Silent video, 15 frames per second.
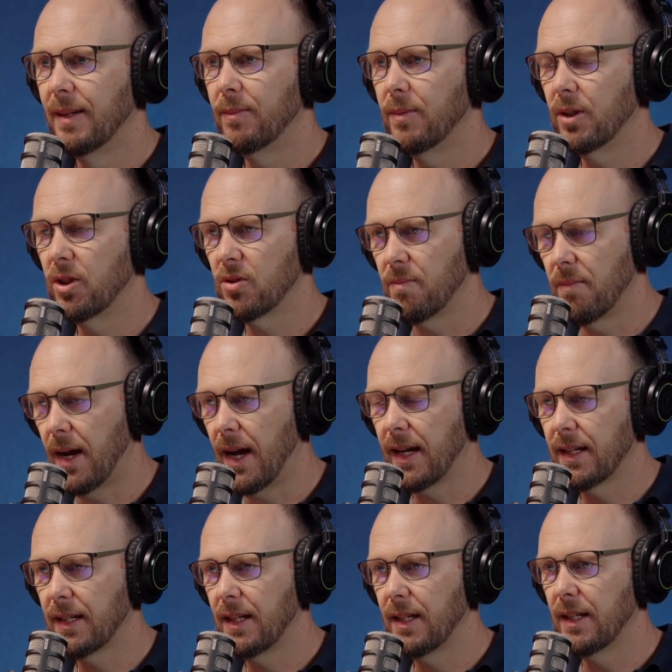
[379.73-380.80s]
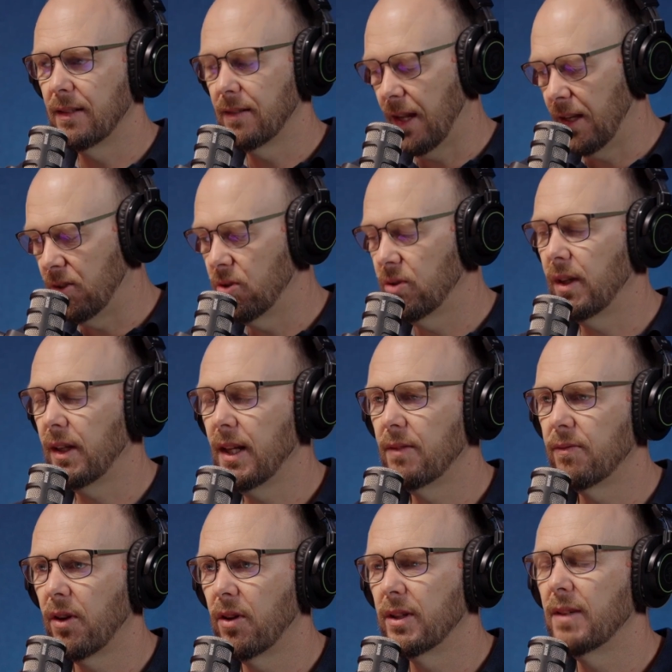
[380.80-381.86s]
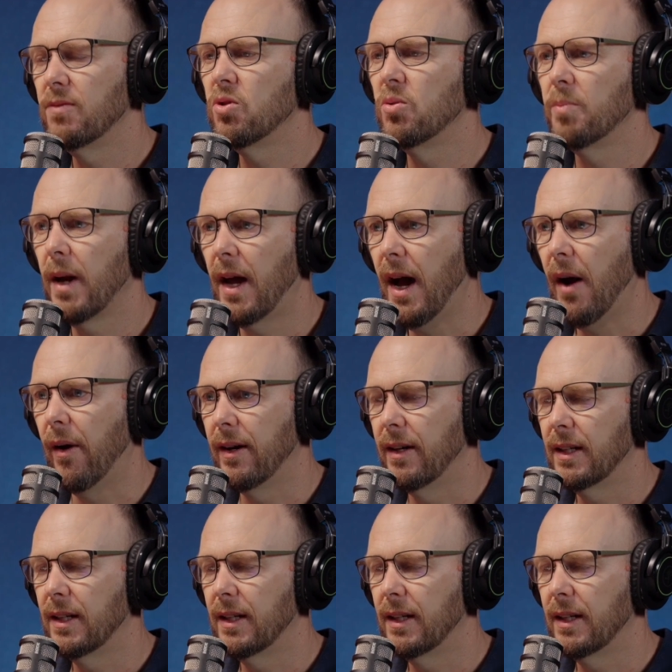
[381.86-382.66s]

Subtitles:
because marketing and good lead flow gives you power.